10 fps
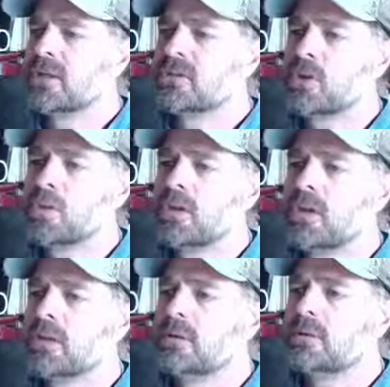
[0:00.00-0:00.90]
ace
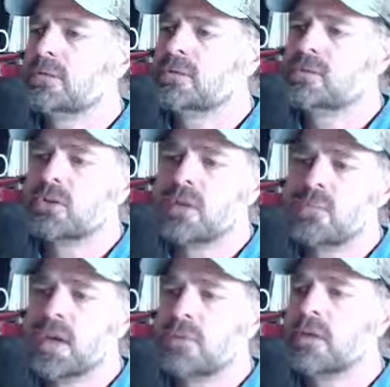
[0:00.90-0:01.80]
queen
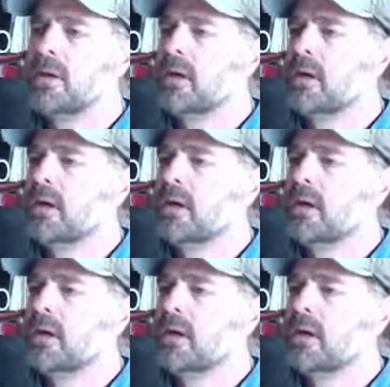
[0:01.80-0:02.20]
suited maybe.